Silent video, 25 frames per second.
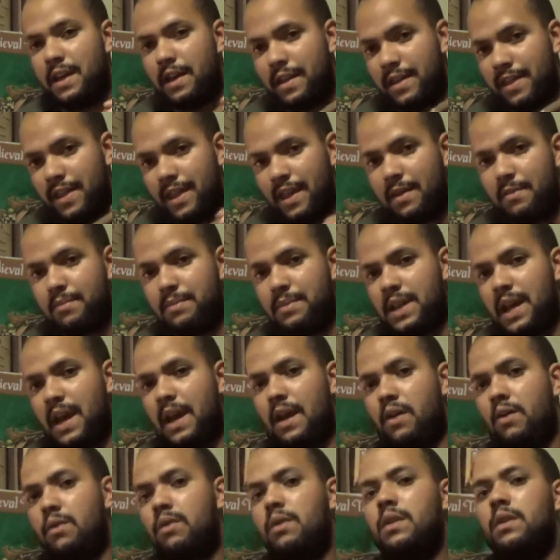them
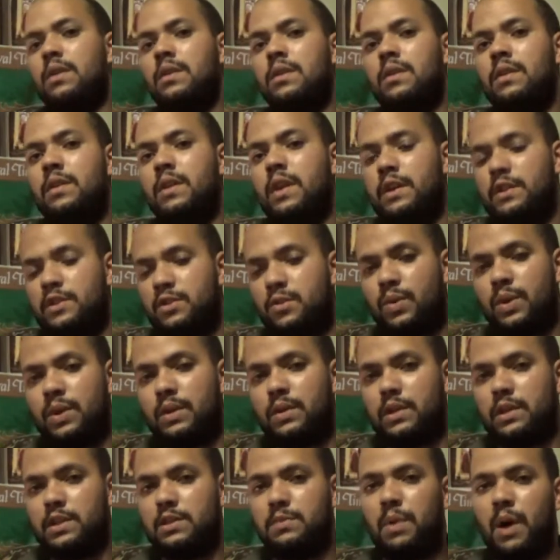down as
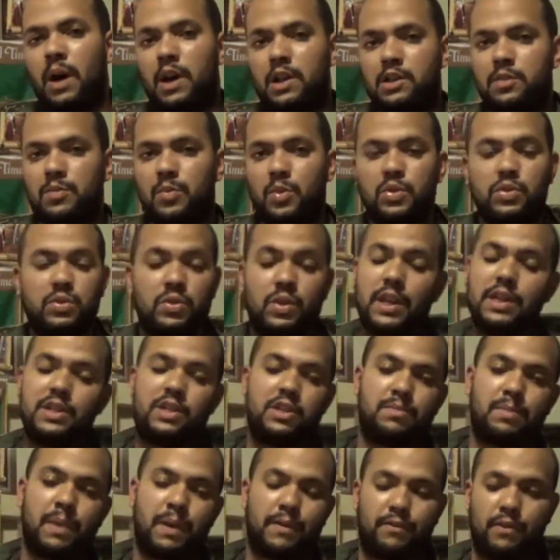quickly as possible. So that's
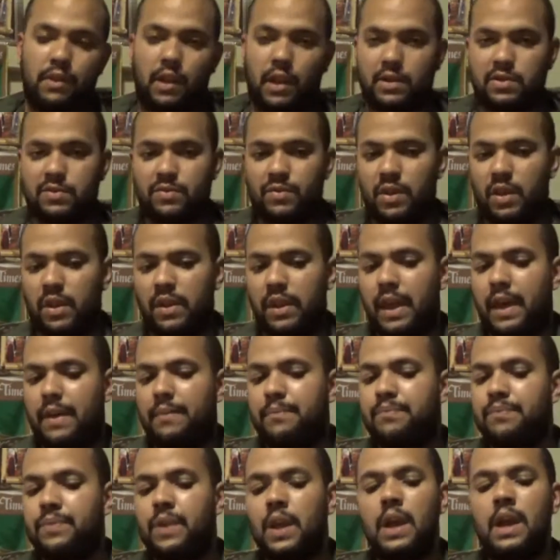just my philosophy on that.
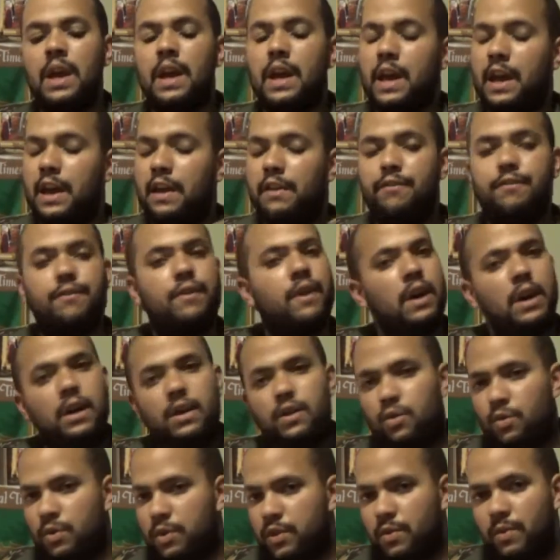If
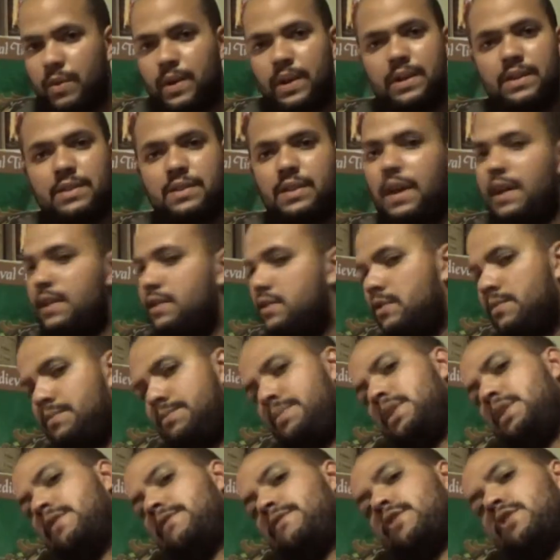North Korea decides to
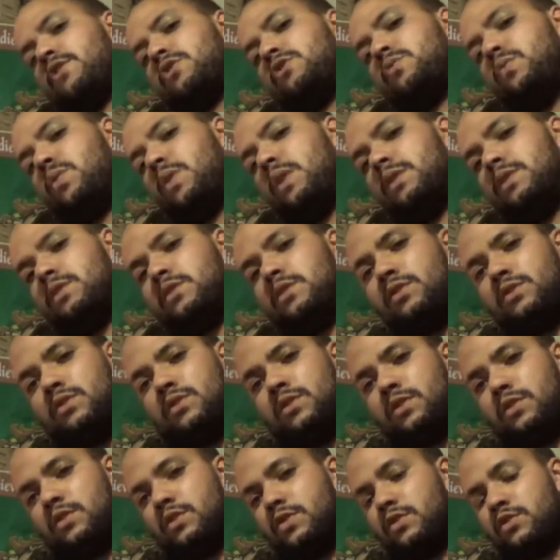be the first ones
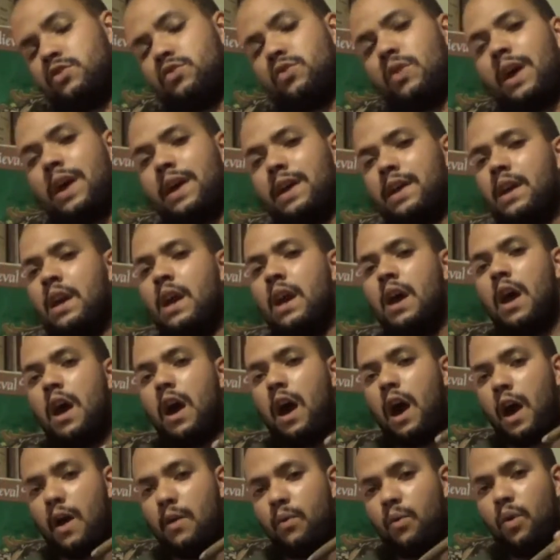to strike,
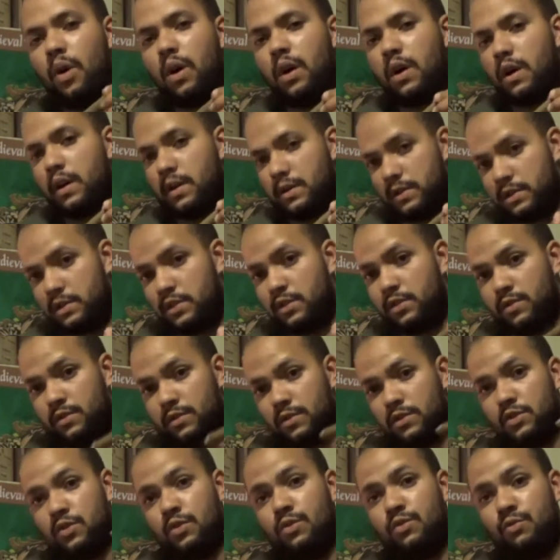I want us
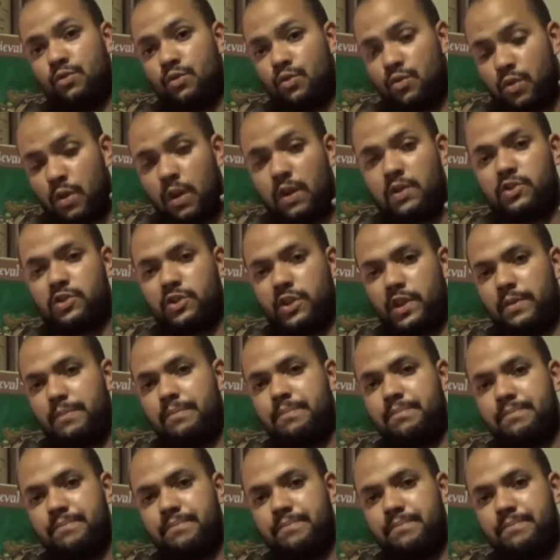to crush them.